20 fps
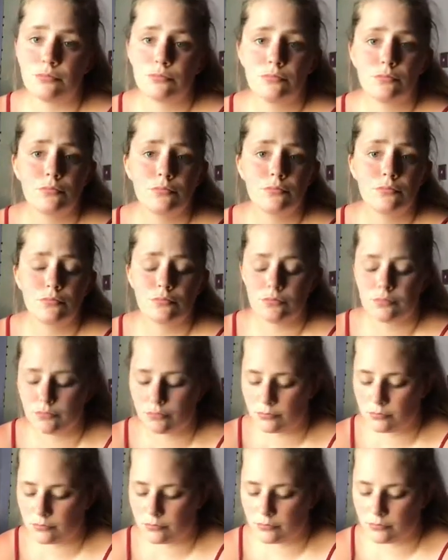
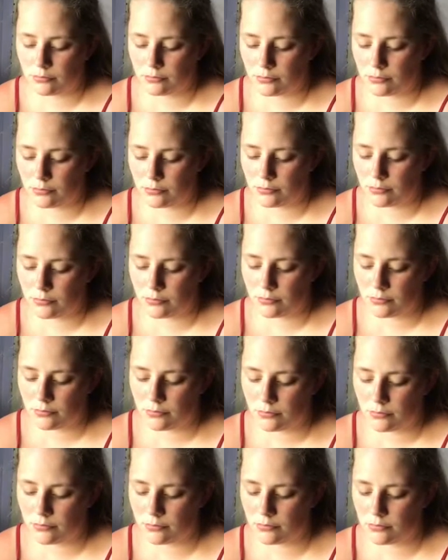
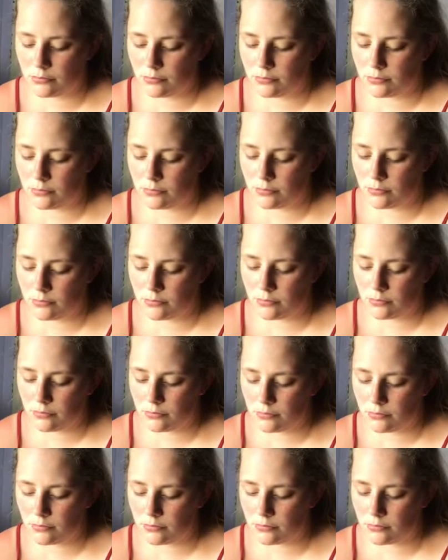[no speech]